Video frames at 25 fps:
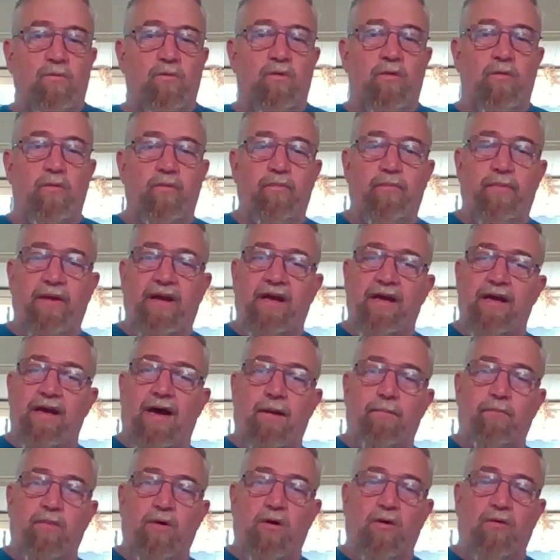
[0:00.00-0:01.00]
will be
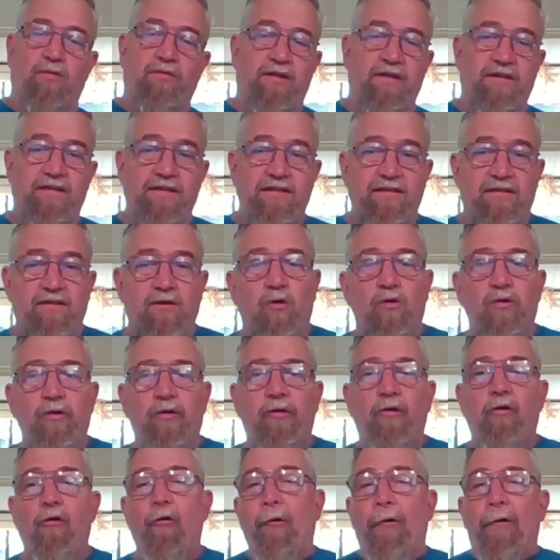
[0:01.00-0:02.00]
up on the
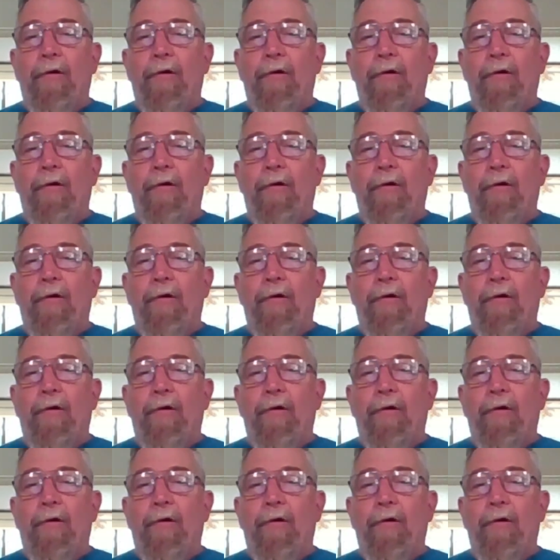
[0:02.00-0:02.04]
Discord